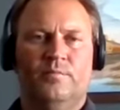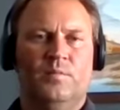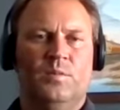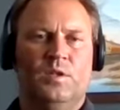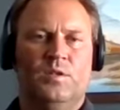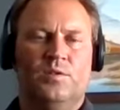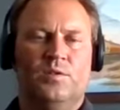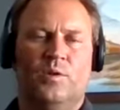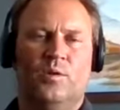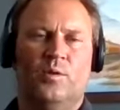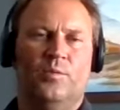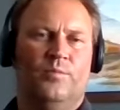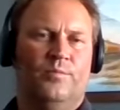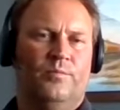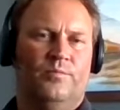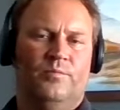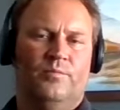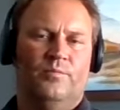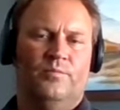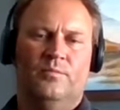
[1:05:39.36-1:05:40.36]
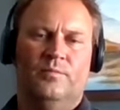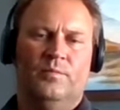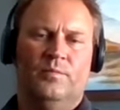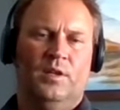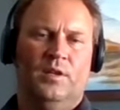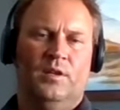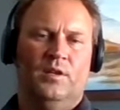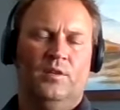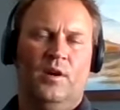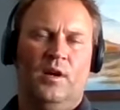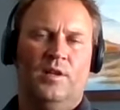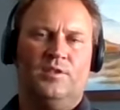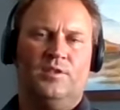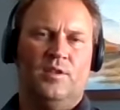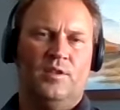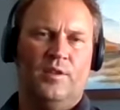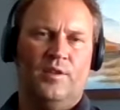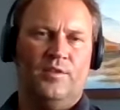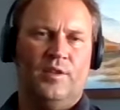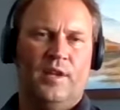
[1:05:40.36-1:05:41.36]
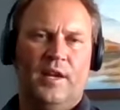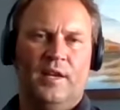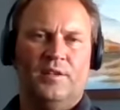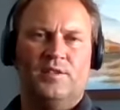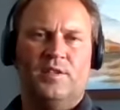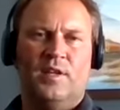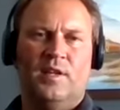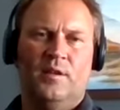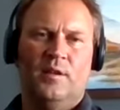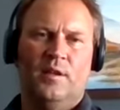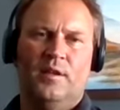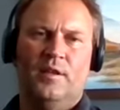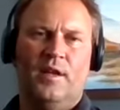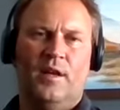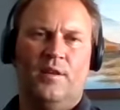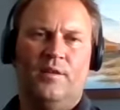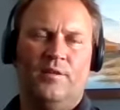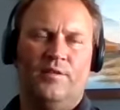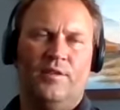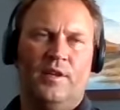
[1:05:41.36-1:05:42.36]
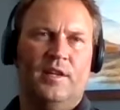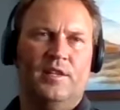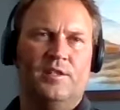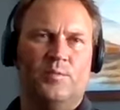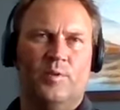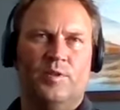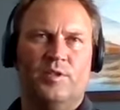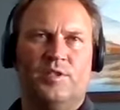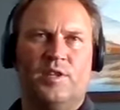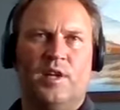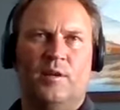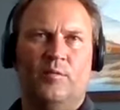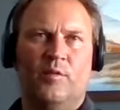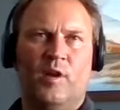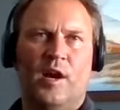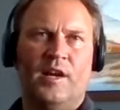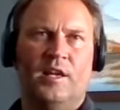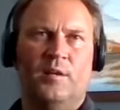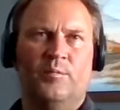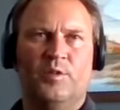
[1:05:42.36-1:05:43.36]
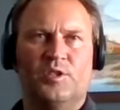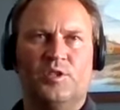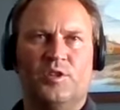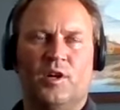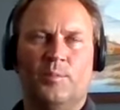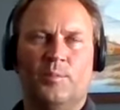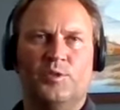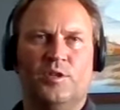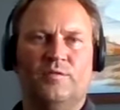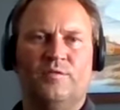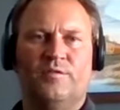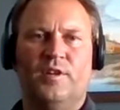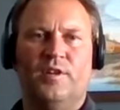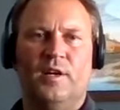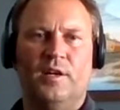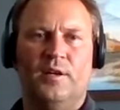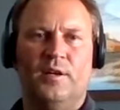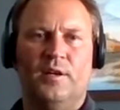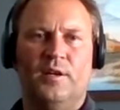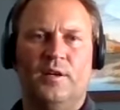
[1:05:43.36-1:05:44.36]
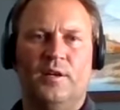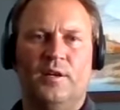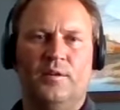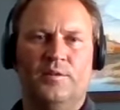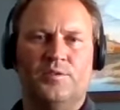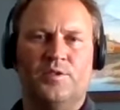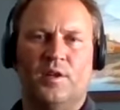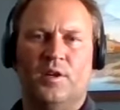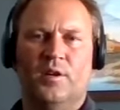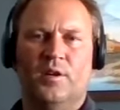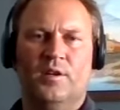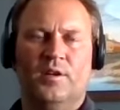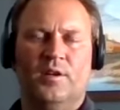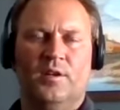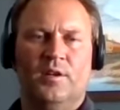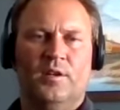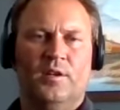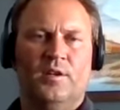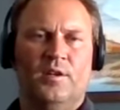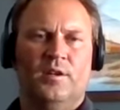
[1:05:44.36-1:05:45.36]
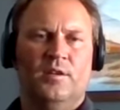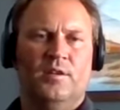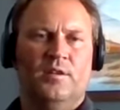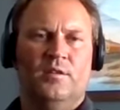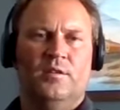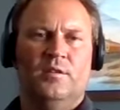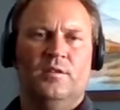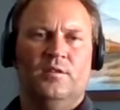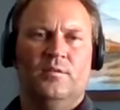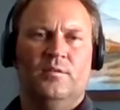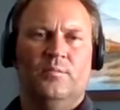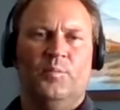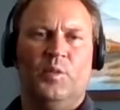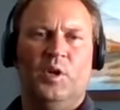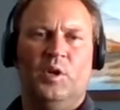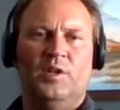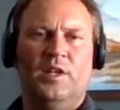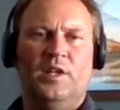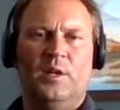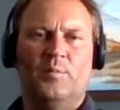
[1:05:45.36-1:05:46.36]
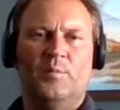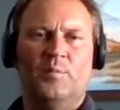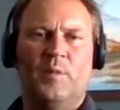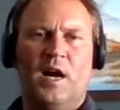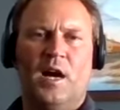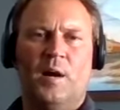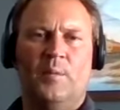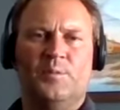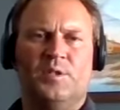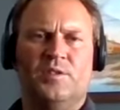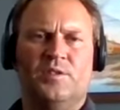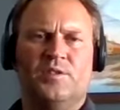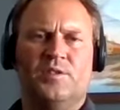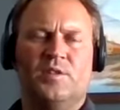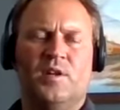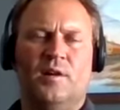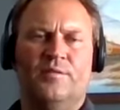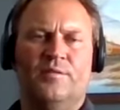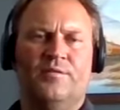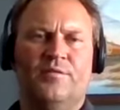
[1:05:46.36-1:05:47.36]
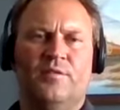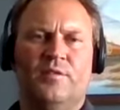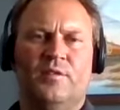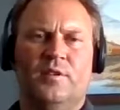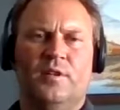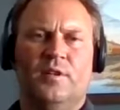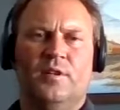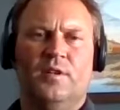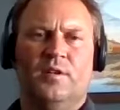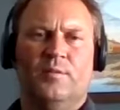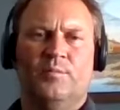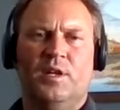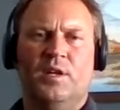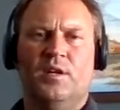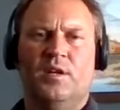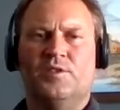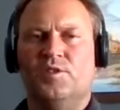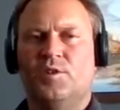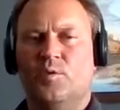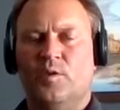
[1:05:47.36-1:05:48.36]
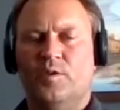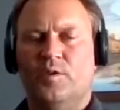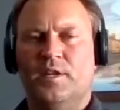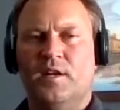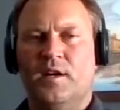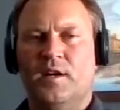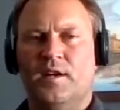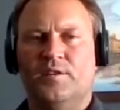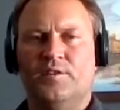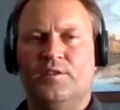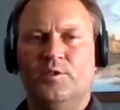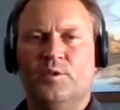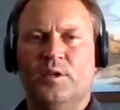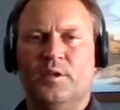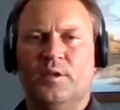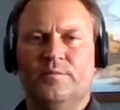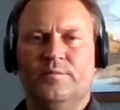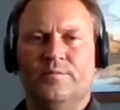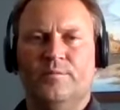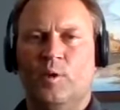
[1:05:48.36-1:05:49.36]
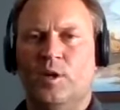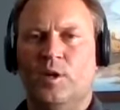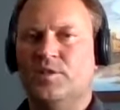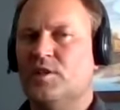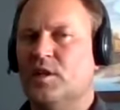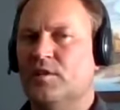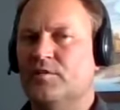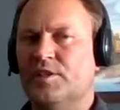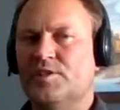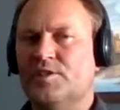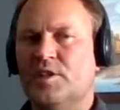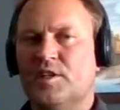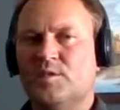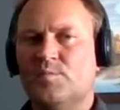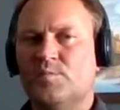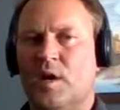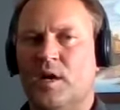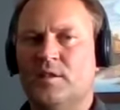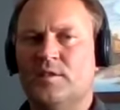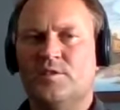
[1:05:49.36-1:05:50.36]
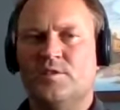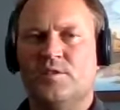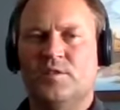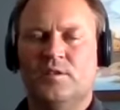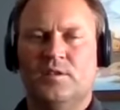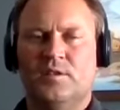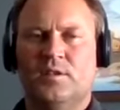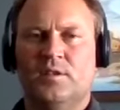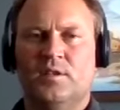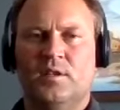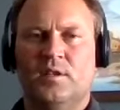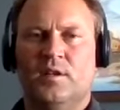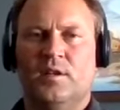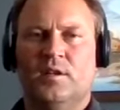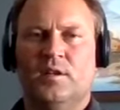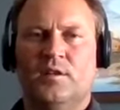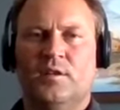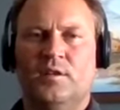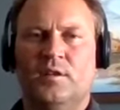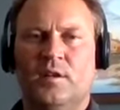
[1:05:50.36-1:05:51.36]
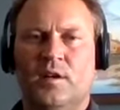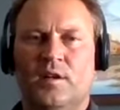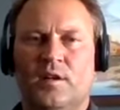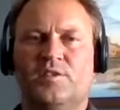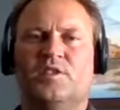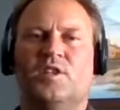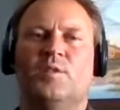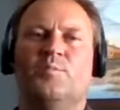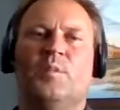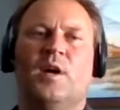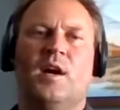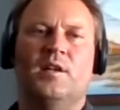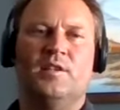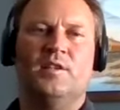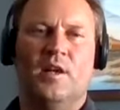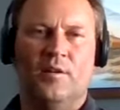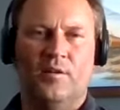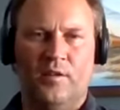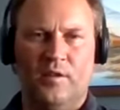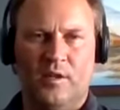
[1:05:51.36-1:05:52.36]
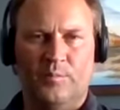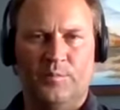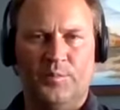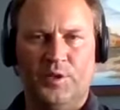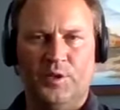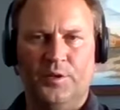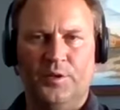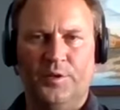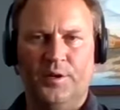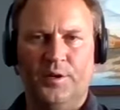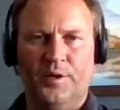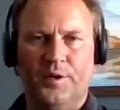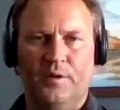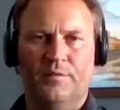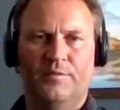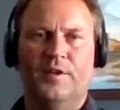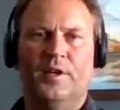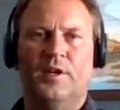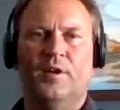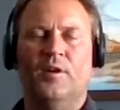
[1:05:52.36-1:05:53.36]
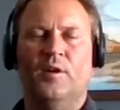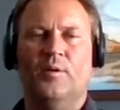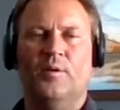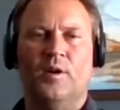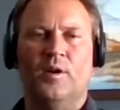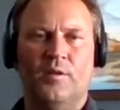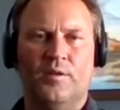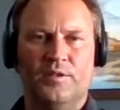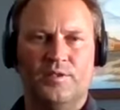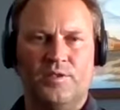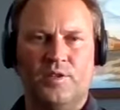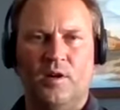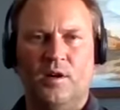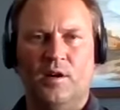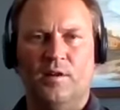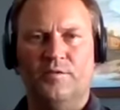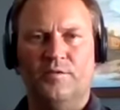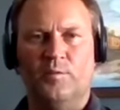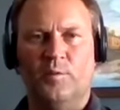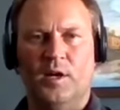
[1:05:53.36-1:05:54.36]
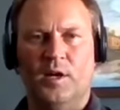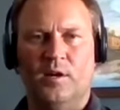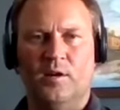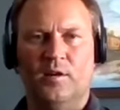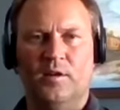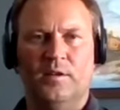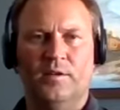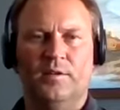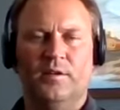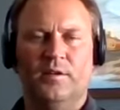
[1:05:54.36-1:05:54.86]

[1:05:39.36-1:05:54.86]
so lots of the things. And then the other thing is with, say, writing prescription files or building maps and stuff, because you only kind of do it once every 6 months. You got to sit back down to the computer and figure out all the software and,